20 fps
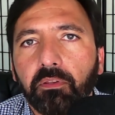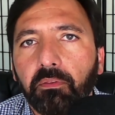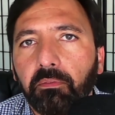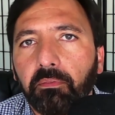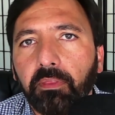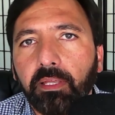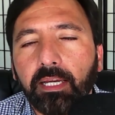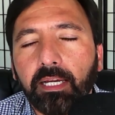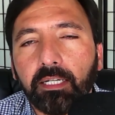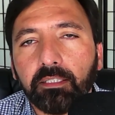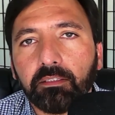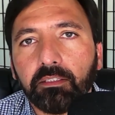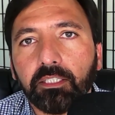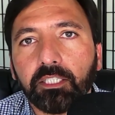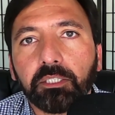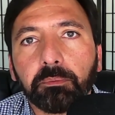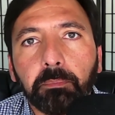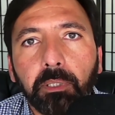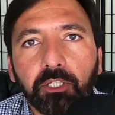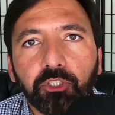that
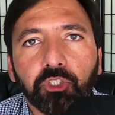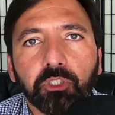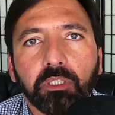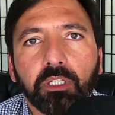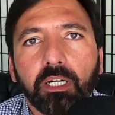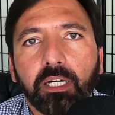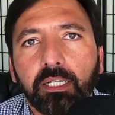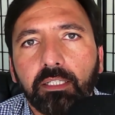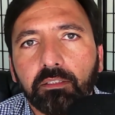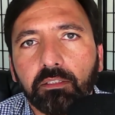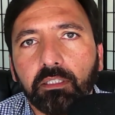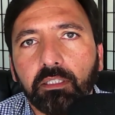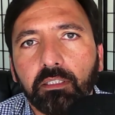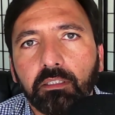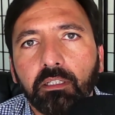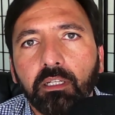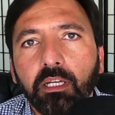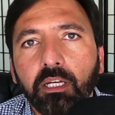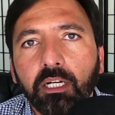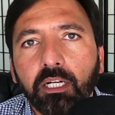specialize in
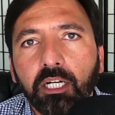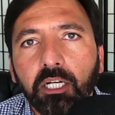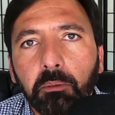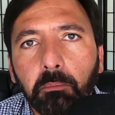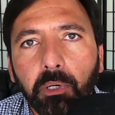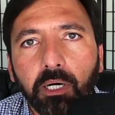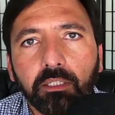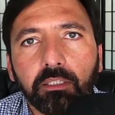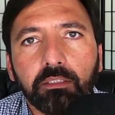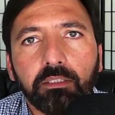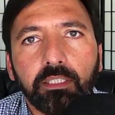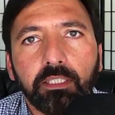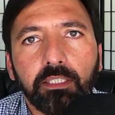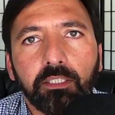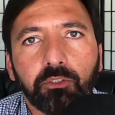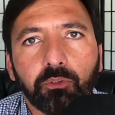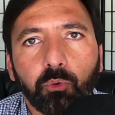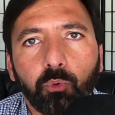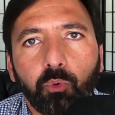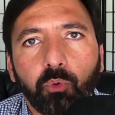commodities
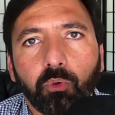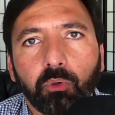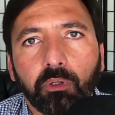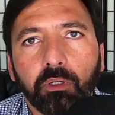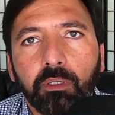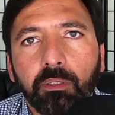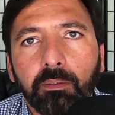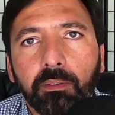or